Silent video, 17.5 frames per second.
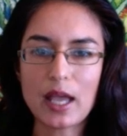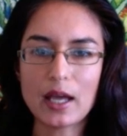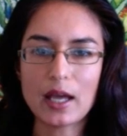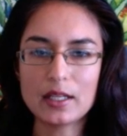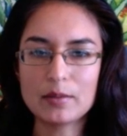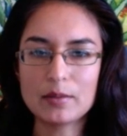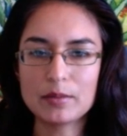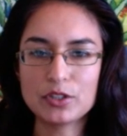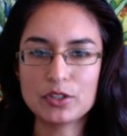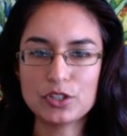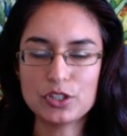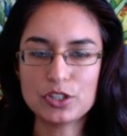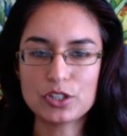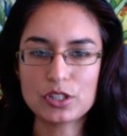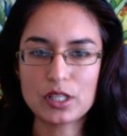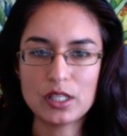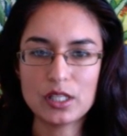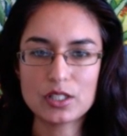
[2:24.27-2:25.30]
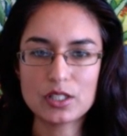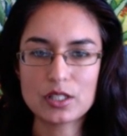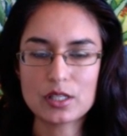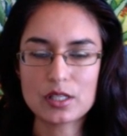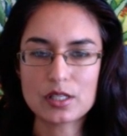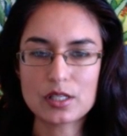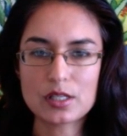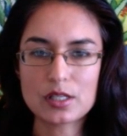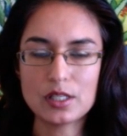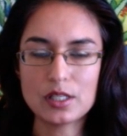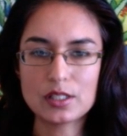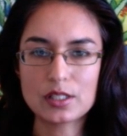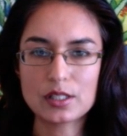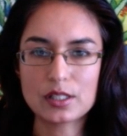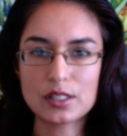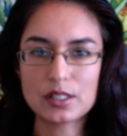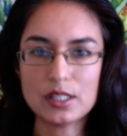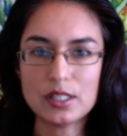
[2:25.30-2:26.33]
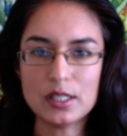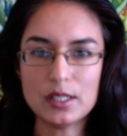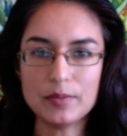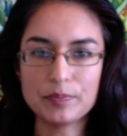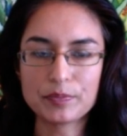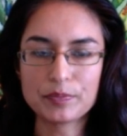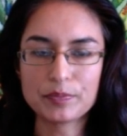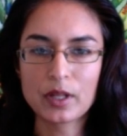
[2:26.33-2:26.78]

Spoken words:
adding manjishta into the tea.